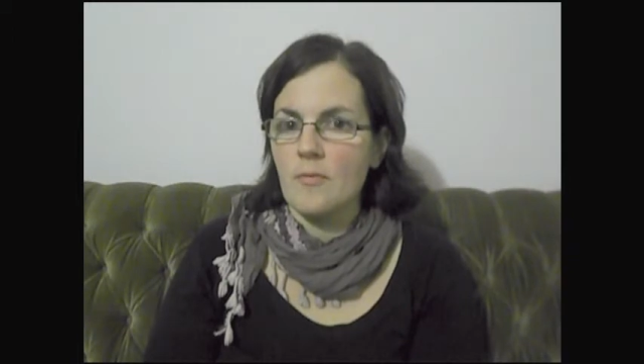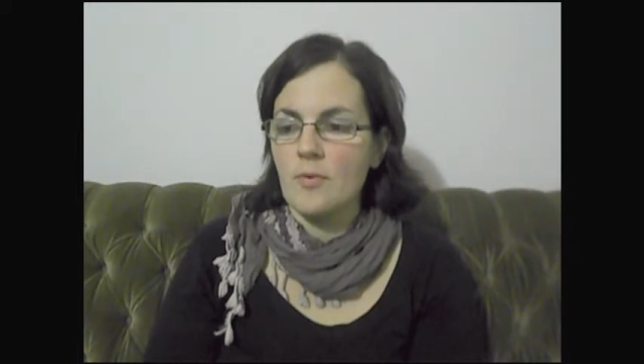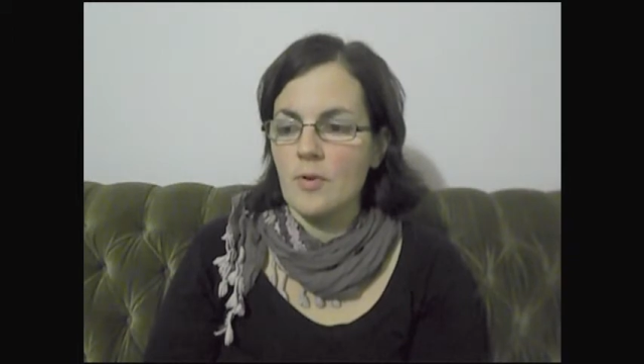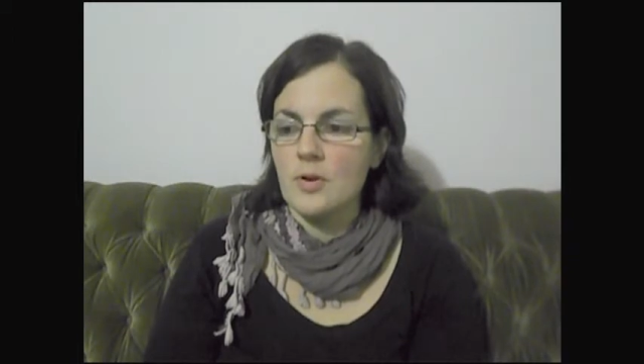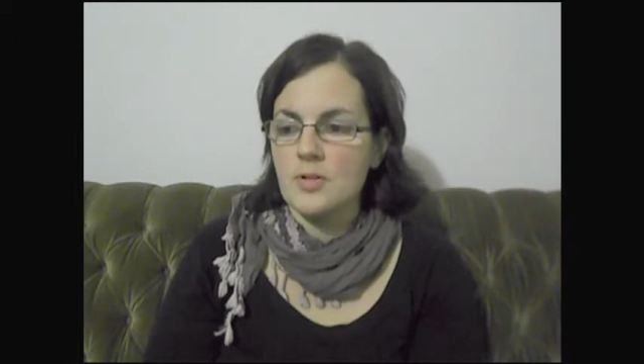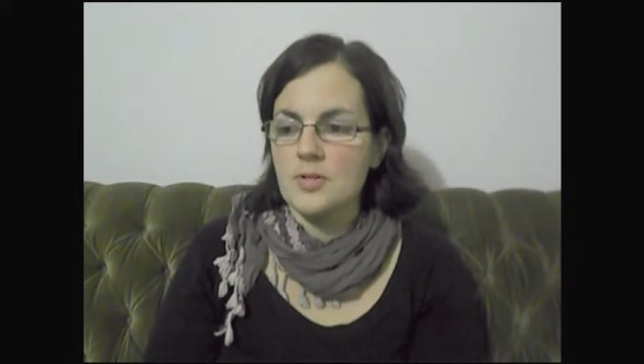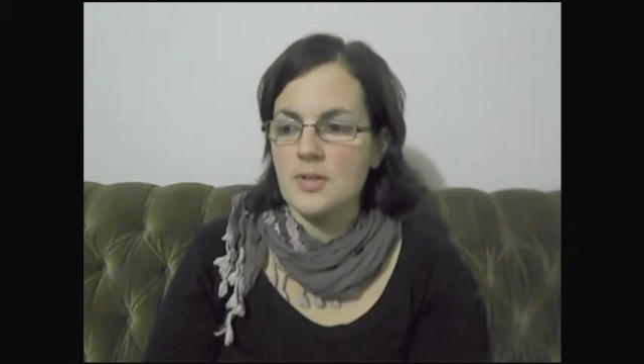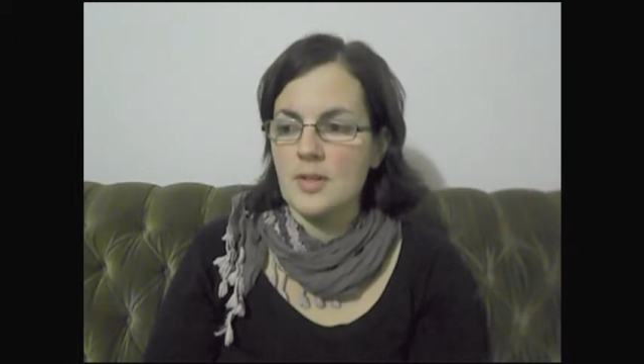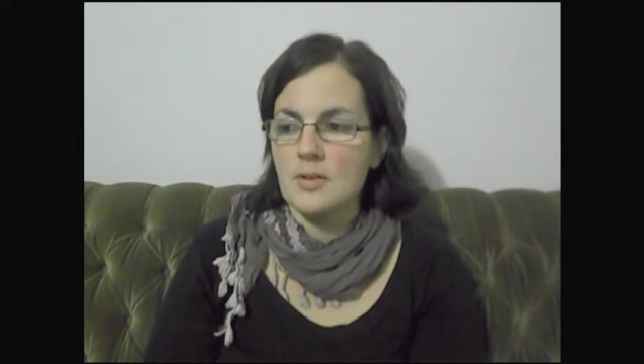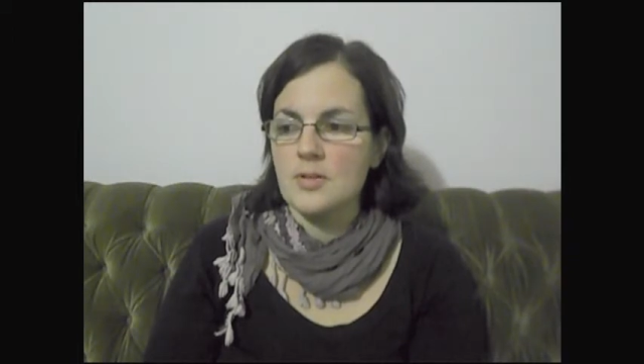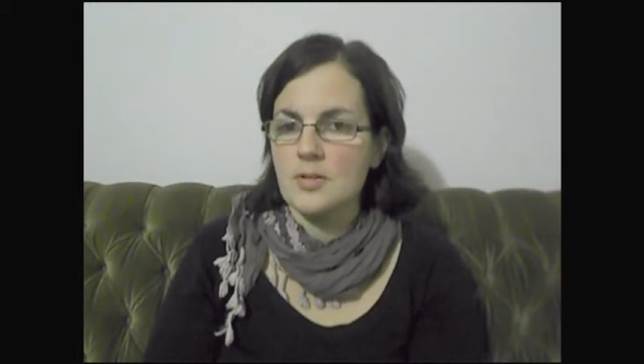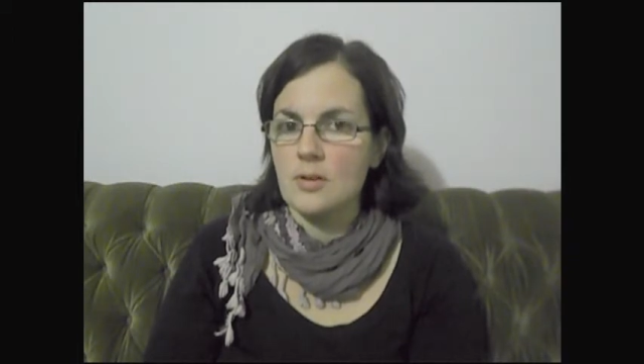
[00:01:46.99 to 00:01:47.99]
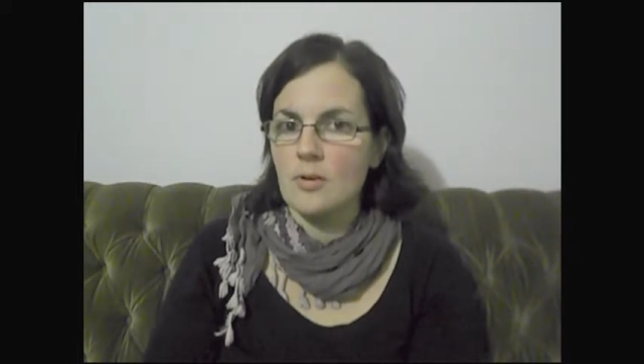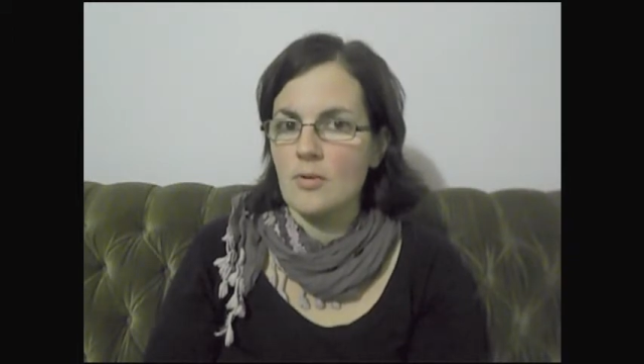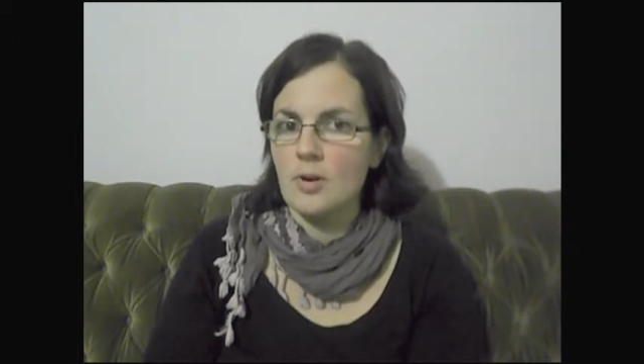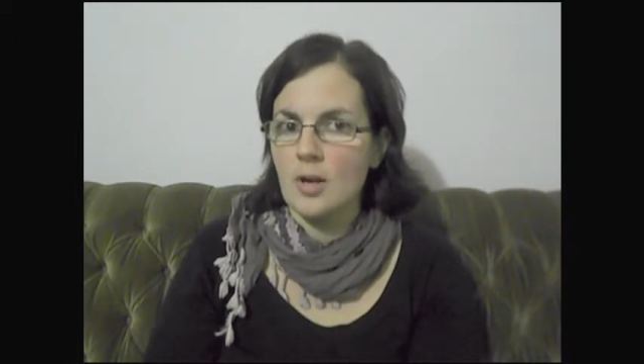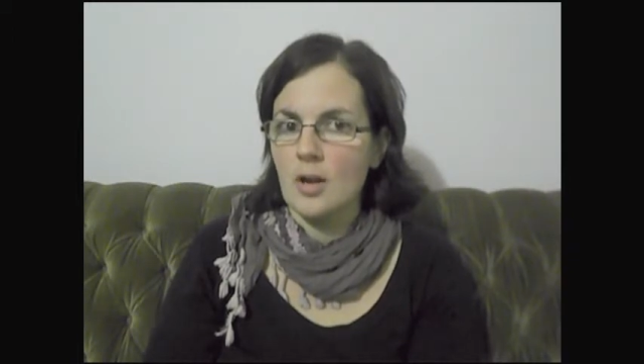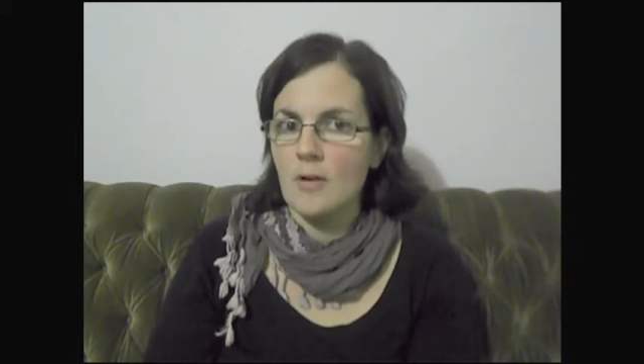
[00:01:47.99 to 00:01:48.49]
worse than a slow
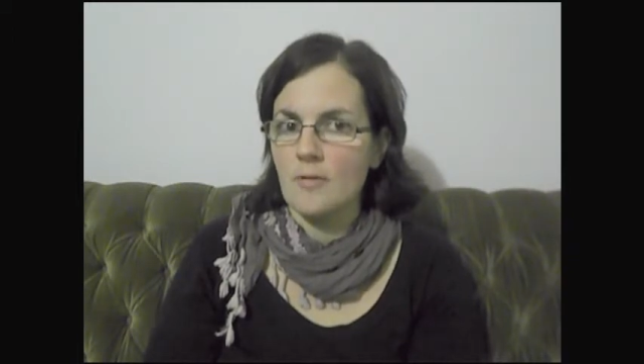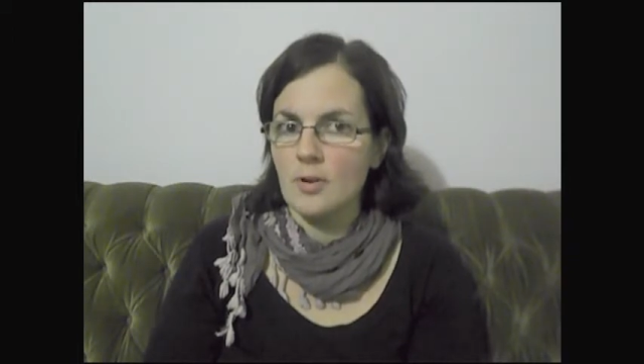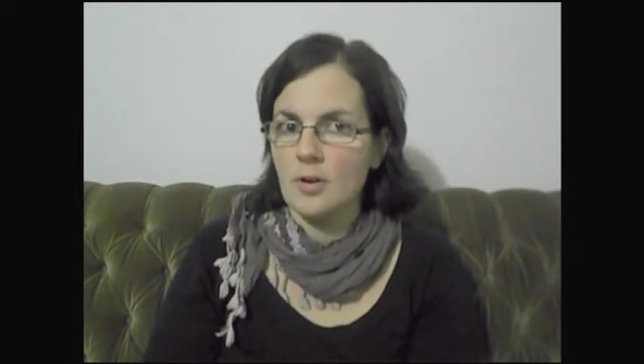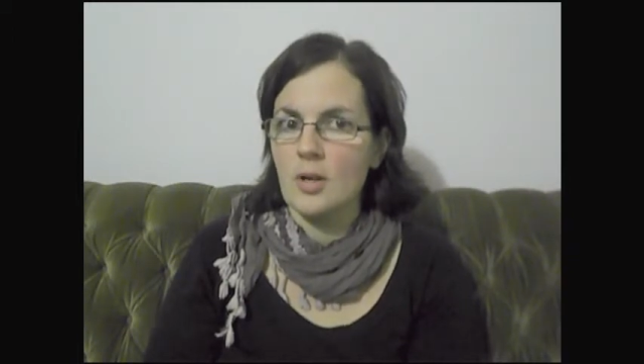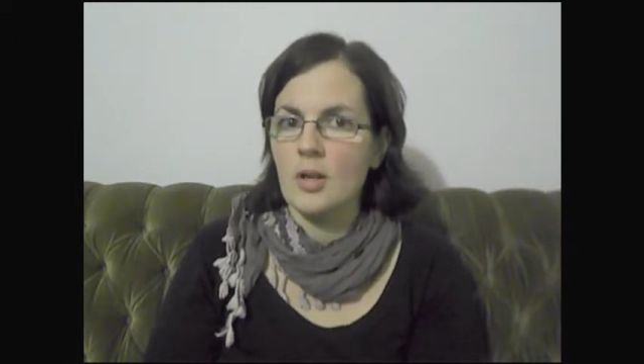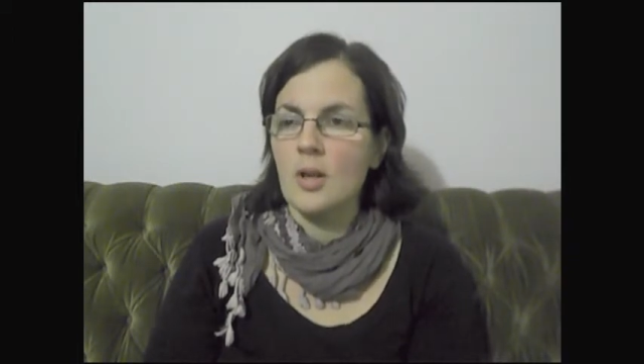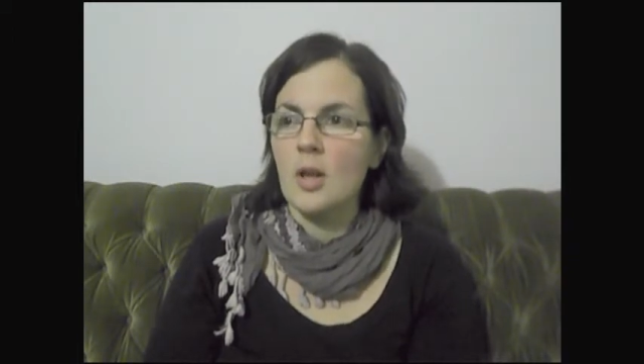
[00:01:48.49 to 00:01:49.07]
recovery.